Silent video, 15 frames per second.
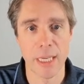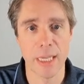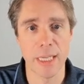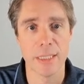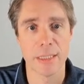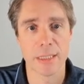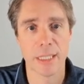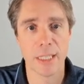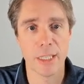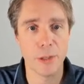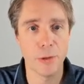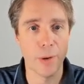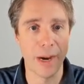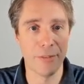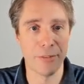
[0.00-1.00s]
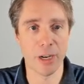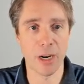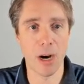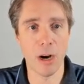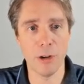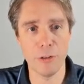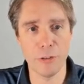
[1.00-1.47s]
is that you have a
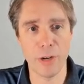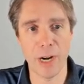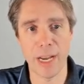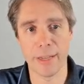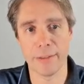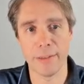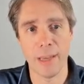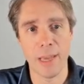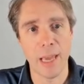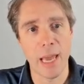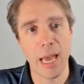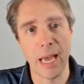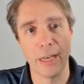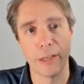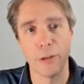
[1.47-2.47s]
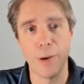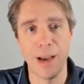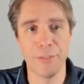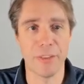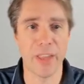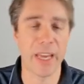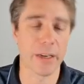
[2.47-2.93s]
contract and you
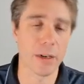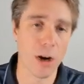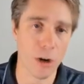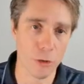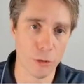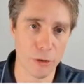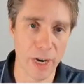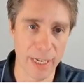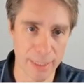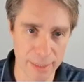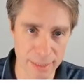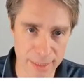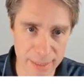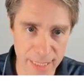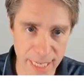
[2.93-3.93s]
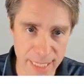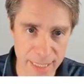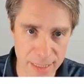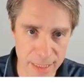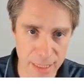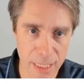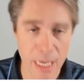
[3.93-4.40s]
have that contract
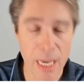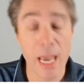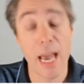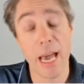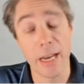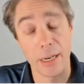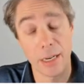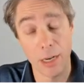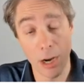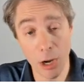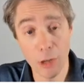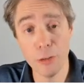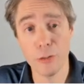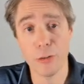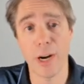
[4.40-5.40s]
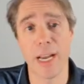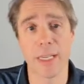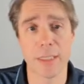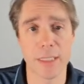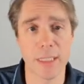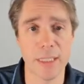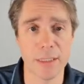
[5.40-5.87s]
state. And a
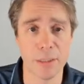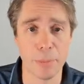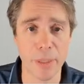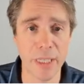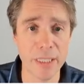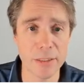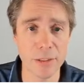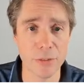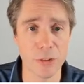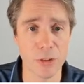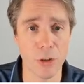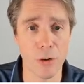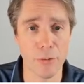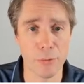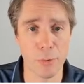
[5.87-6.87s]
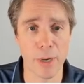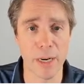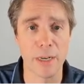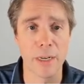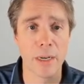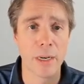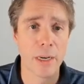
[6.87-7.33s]
contract is a piece of
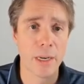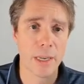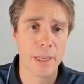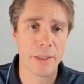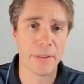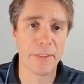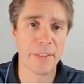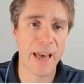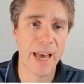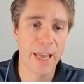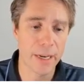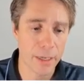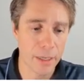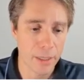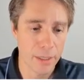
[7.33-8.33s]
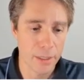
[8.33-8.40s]
software that